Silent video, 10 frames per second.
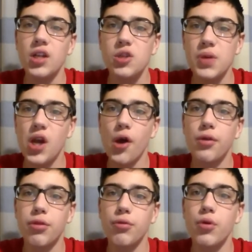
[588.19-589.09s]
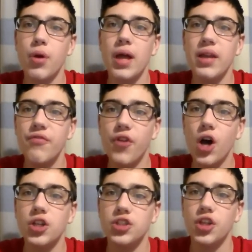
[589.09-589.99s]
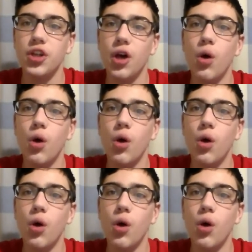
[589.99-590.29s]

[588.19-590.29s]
to be going through an inversion